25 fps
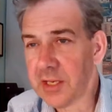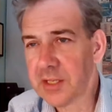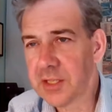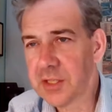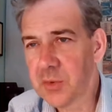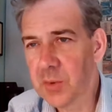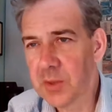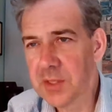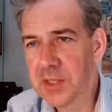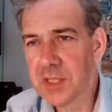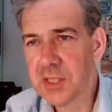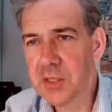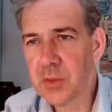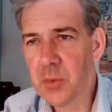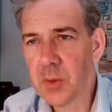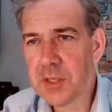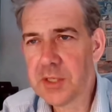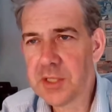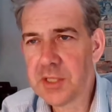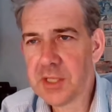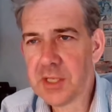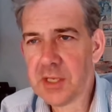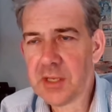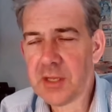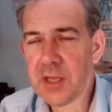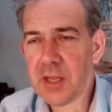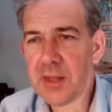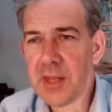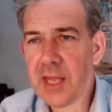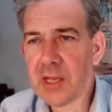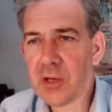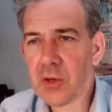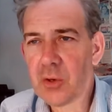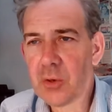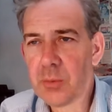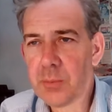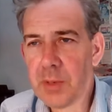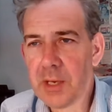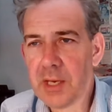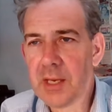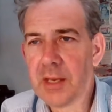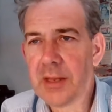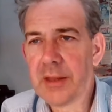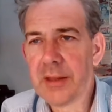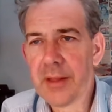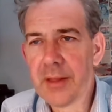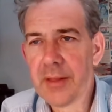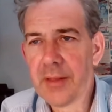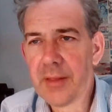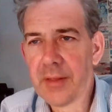in 2020, that they could be
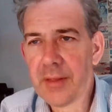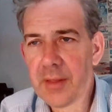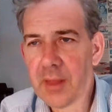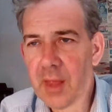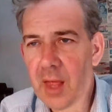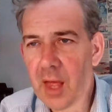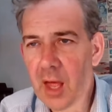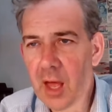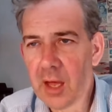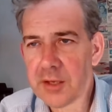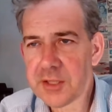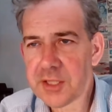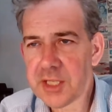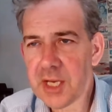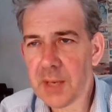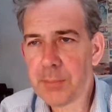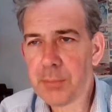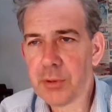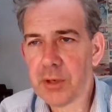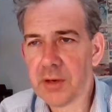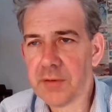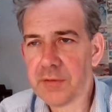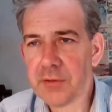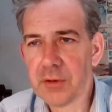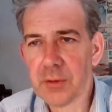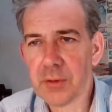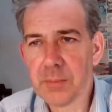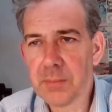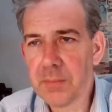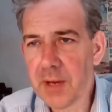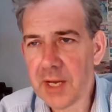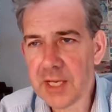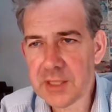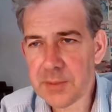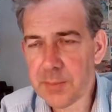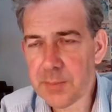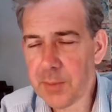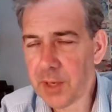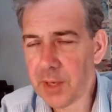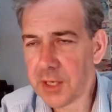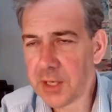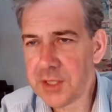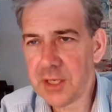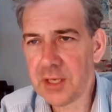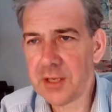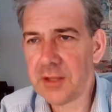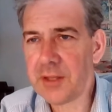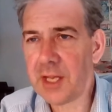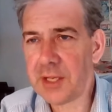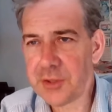separate from
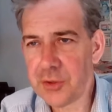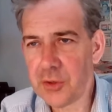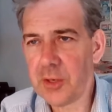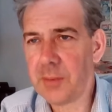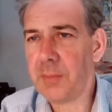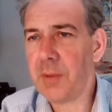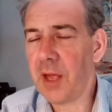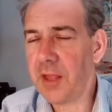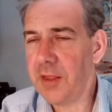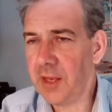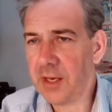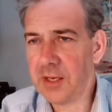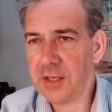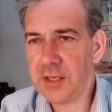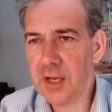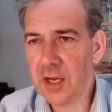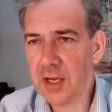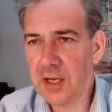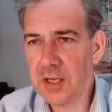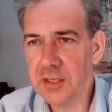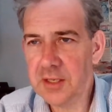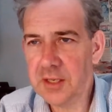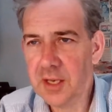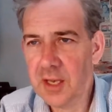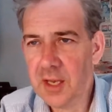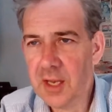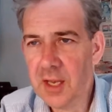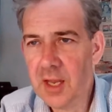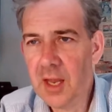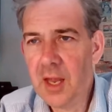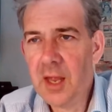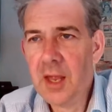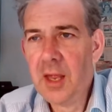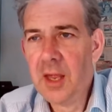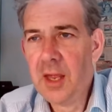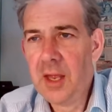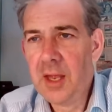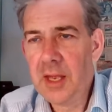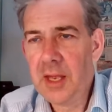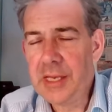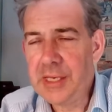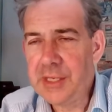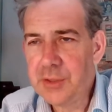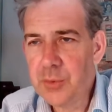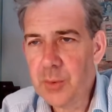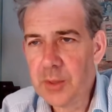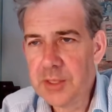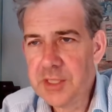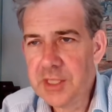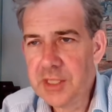Azerbaijan. That dream, I think, died in
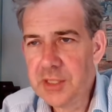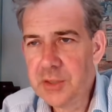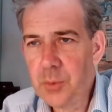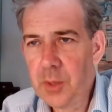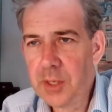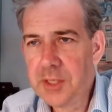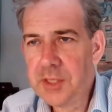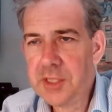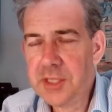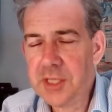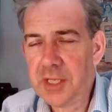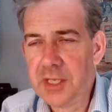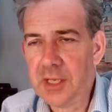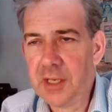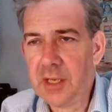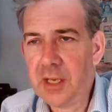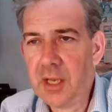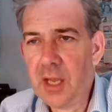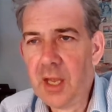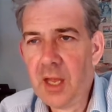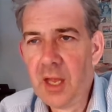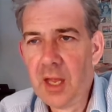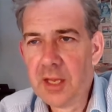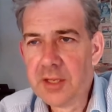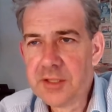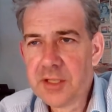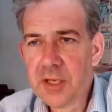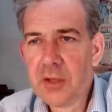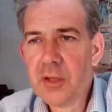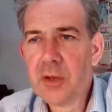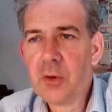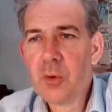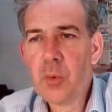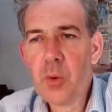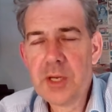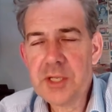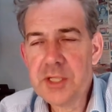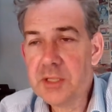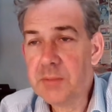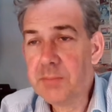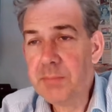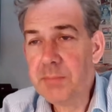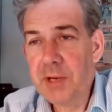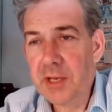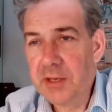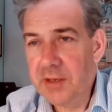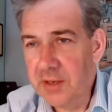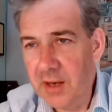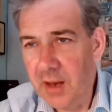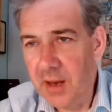2020. So the question,
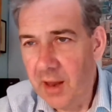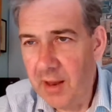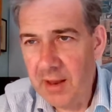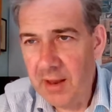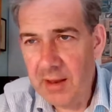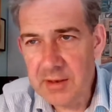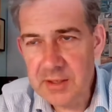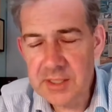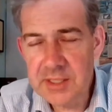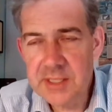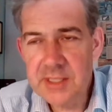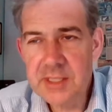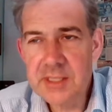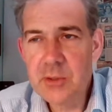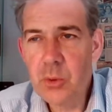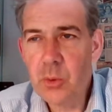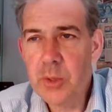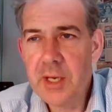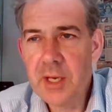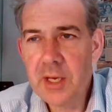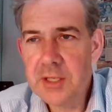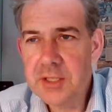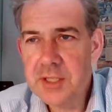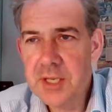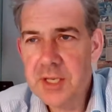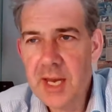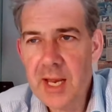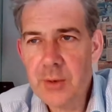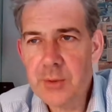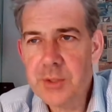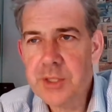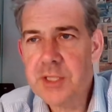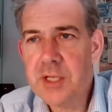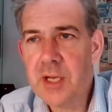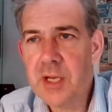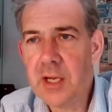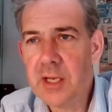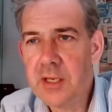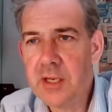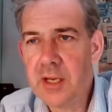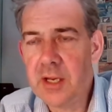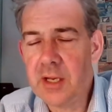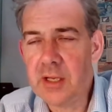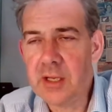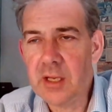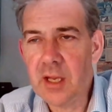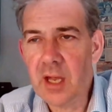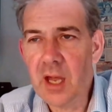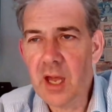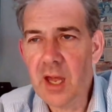but talking as an
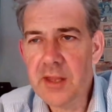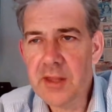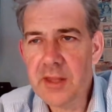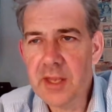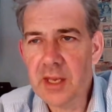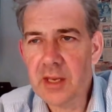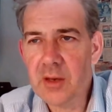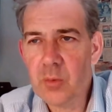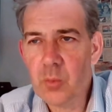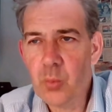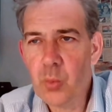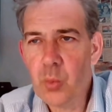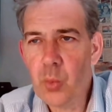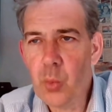outsider, I think,